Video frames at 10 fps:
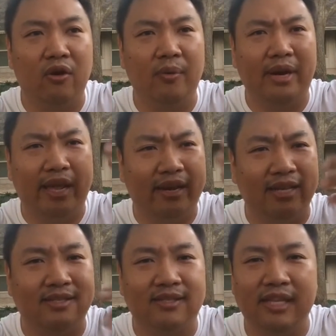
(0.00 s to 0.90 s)
home and I
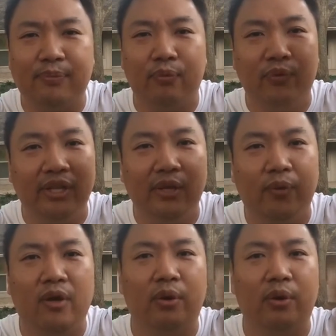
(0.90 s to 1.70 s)
sleep really well,